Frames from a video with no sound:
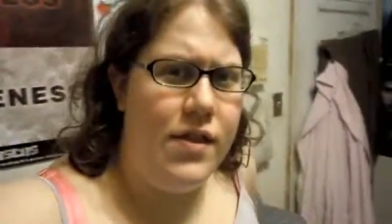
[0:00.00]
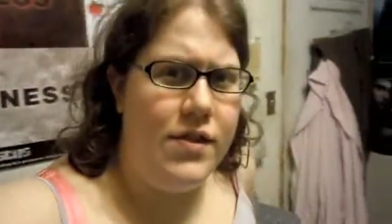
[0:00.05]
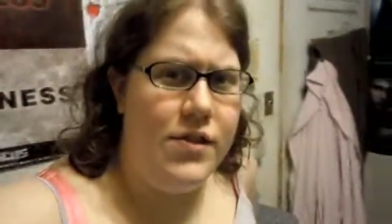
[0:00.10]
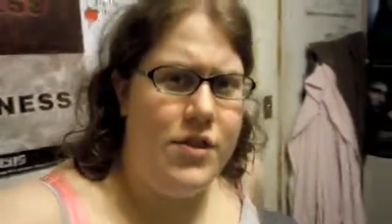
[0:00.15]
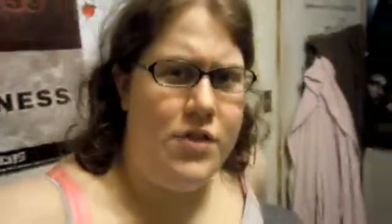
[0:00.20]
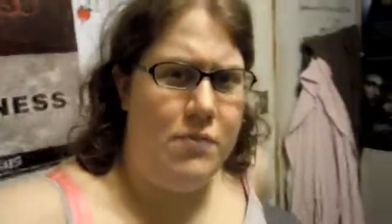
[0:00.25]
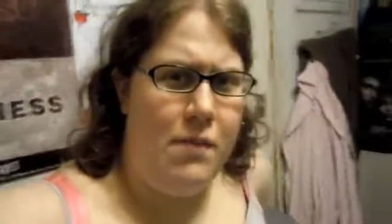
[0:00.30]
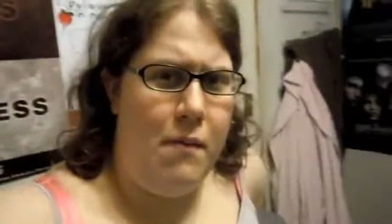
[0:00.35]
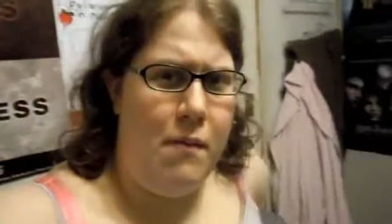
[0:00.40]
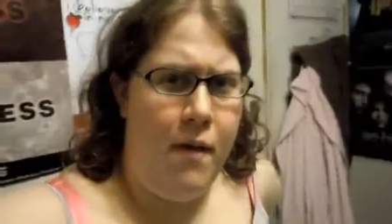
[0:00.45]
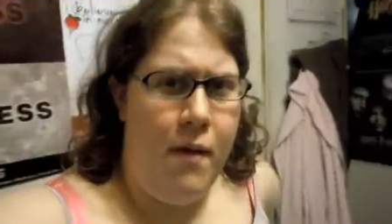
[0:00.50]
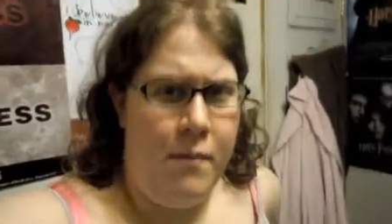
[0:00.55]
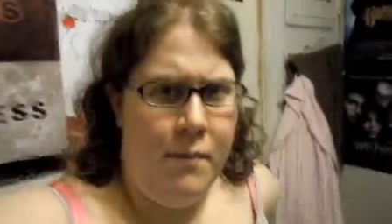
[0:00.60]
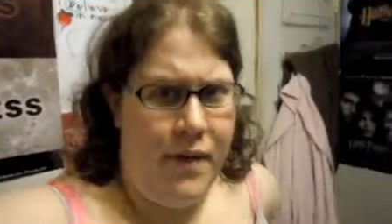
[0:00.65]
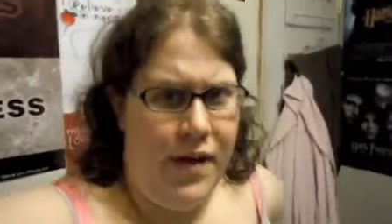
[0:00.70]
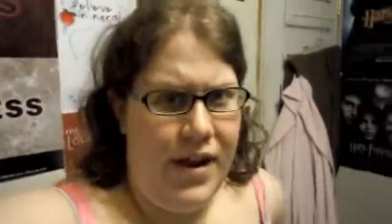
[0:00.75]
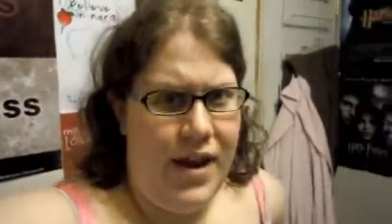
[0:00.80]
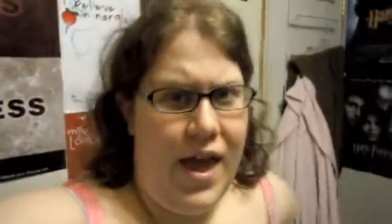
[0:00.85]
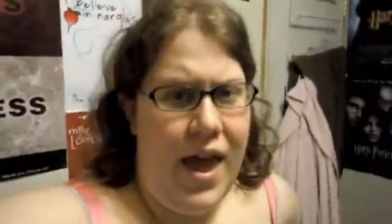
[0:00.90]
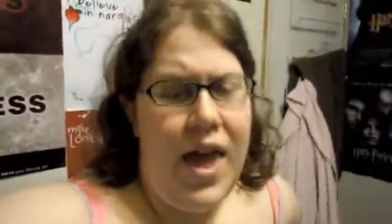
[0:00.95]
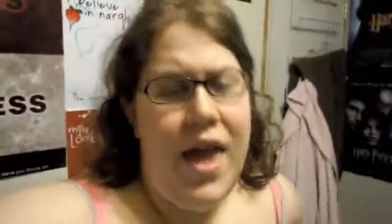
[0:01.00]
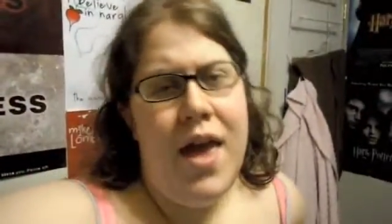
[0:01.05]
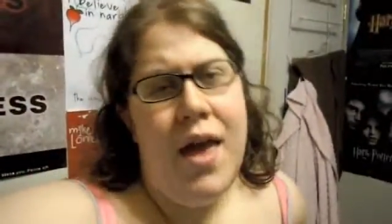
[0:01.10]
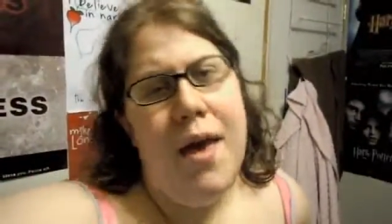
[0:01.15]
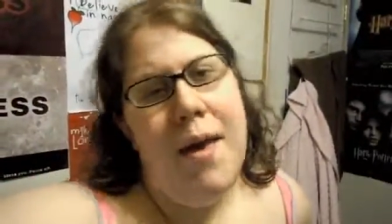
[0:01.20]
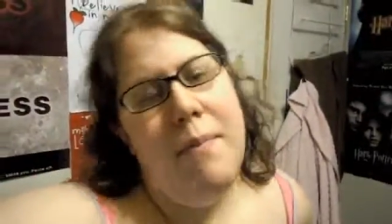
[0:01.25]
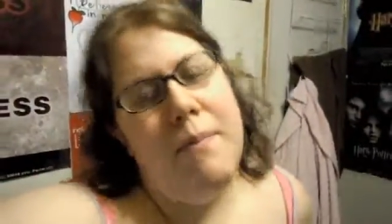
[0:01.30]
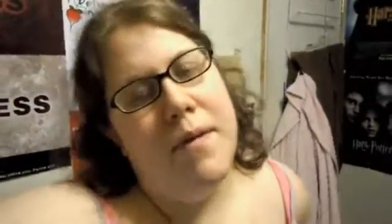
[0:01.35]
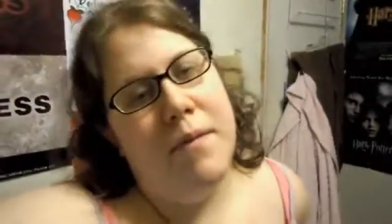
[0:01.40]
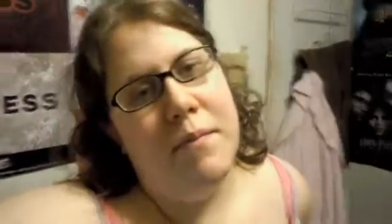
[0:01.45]
this year my mom made
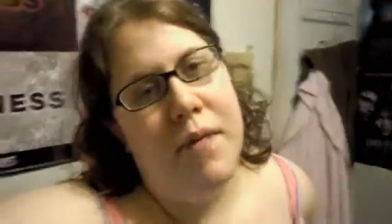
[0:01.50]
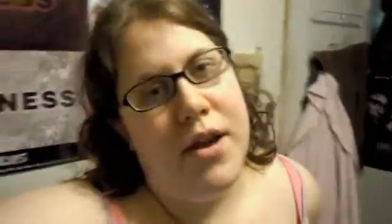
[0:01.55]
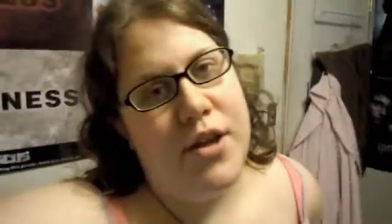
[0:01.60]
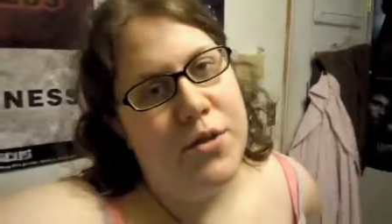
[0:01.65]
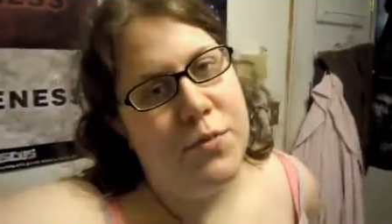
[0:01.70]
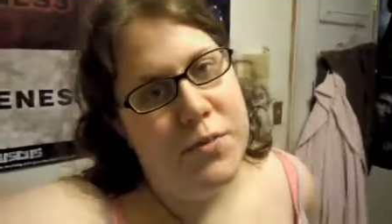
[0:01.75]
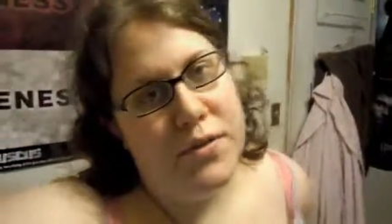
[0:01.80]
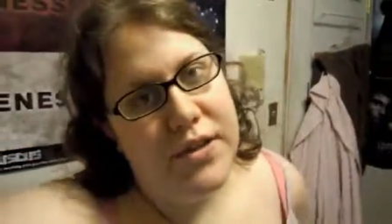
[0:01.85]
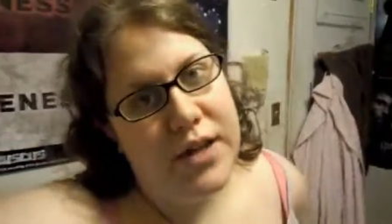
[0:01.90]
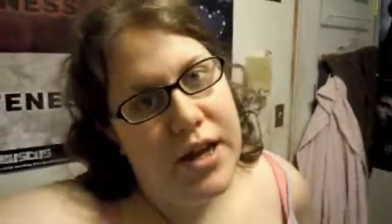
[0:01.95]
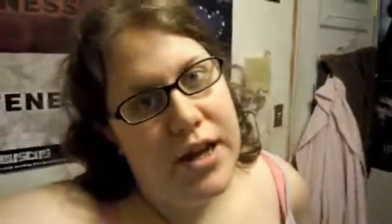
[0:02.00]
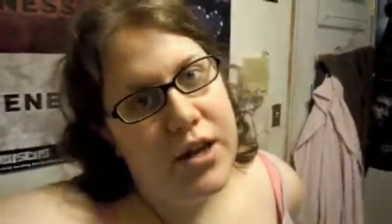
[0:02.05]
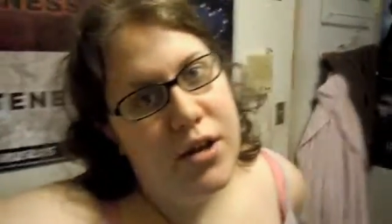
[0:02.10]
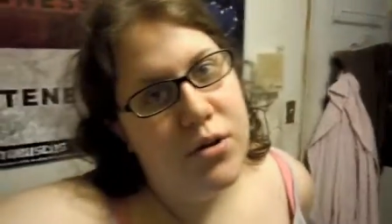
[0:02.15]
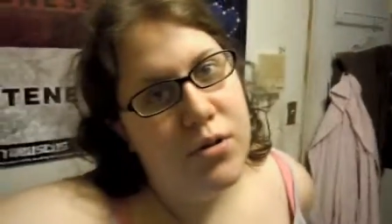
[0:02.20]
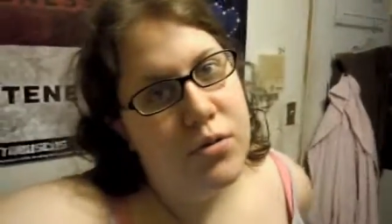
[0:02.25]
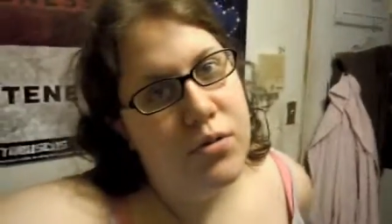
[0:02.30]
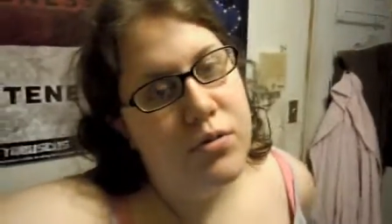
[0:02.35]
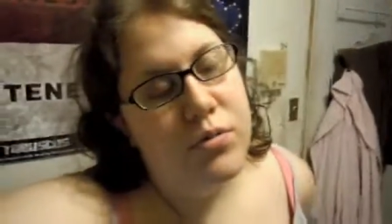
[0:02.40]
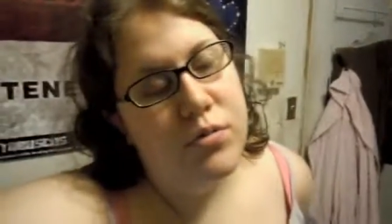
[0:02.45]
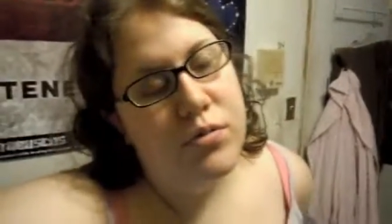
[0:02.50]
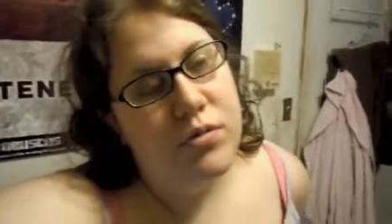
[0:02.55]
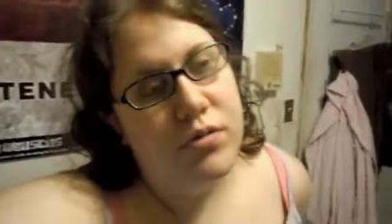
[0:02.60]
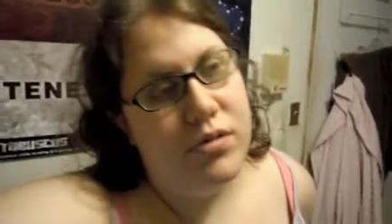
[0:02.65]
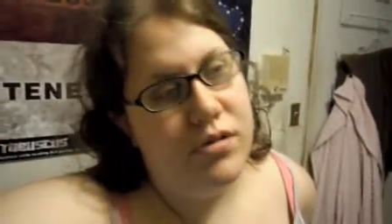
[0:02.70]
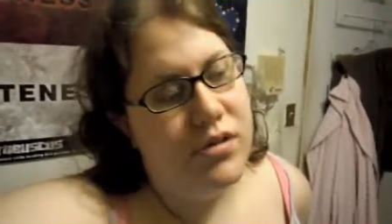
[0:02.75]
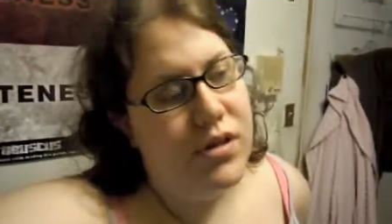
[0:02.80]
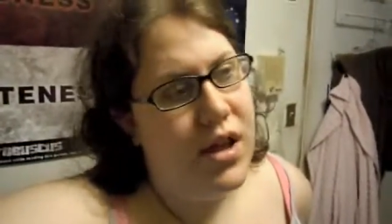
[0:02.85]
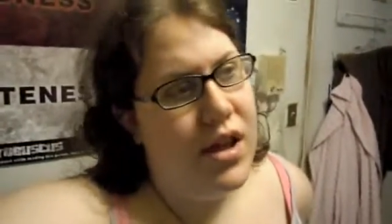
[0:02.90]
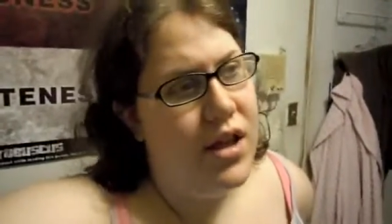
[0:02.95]
ham and mashed
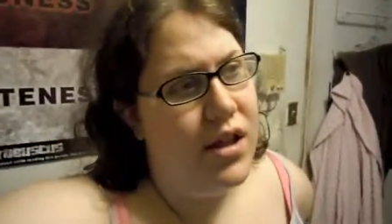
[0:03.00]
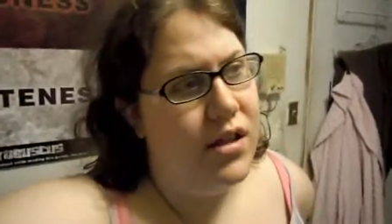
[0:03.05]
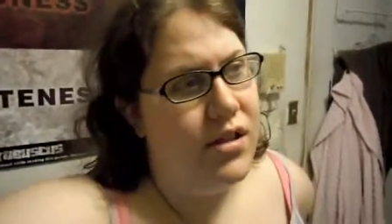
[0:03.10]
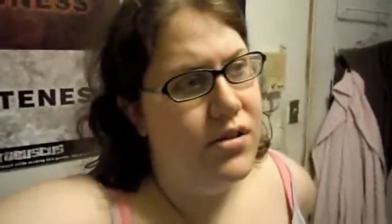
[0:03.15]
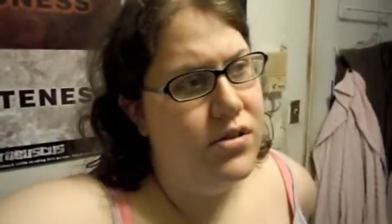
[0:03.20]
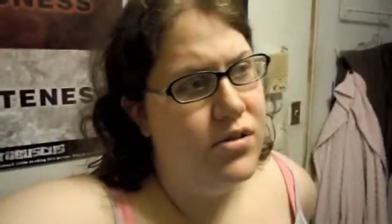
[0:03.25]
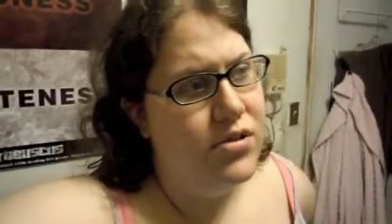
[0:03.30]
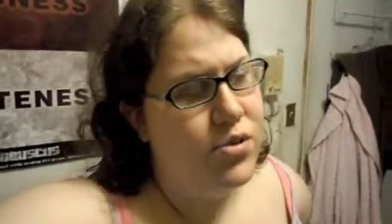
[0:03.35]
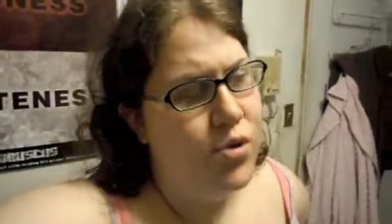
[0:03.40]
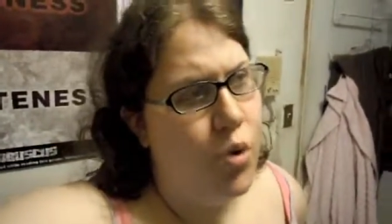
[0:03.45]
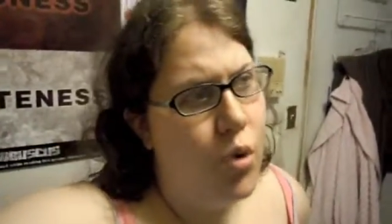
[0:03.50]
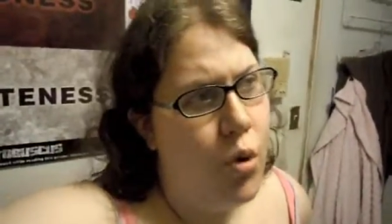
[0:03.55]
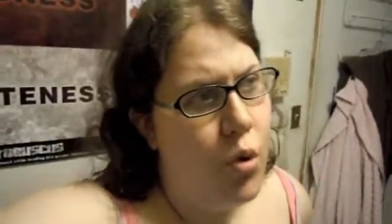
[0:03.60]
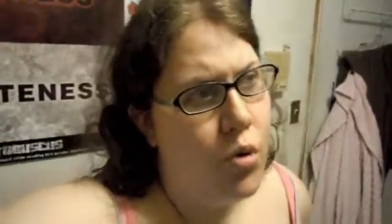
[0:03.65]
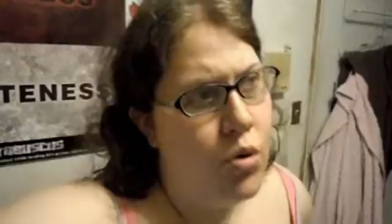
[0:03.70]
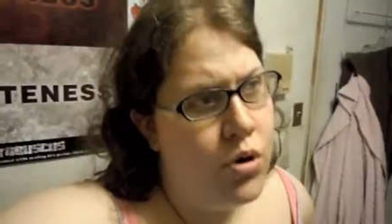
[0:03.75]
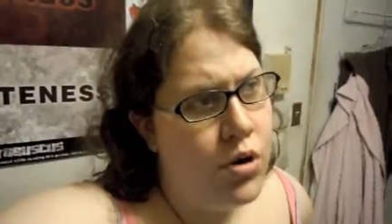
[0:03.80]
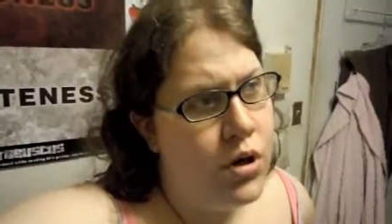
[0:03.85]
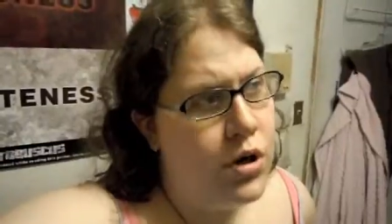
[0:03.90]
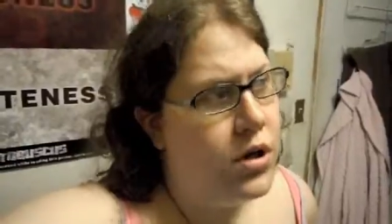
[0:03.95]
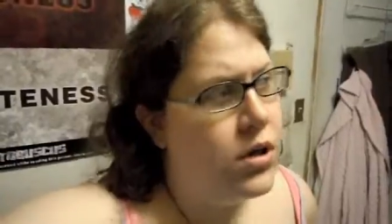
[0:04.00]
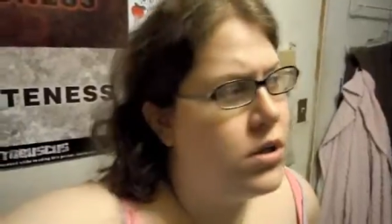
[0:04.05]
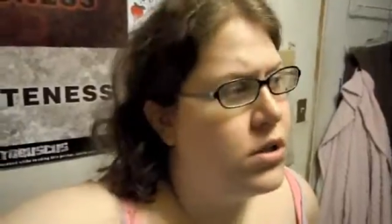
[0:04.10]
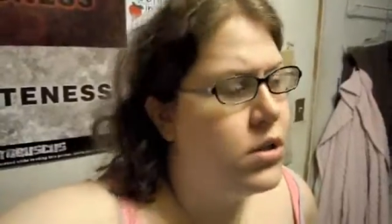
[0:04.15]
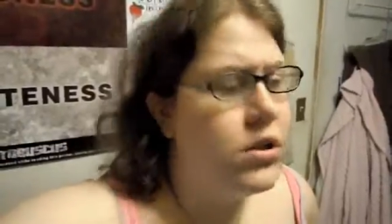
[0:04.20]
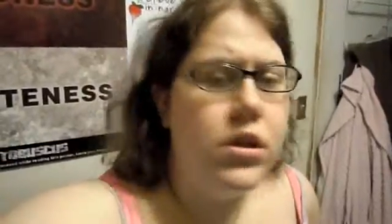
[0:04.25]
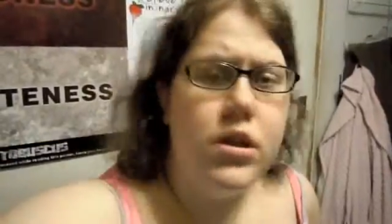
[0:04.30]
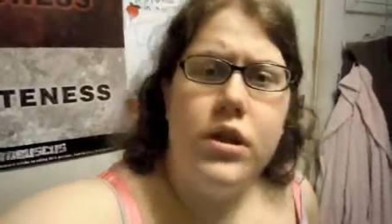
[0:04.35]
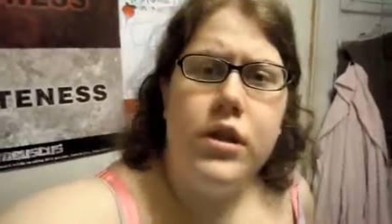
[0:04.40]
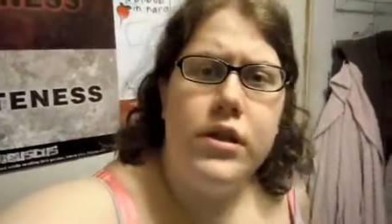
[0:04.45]
potatoes and
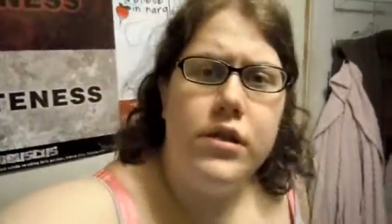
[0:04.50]
corn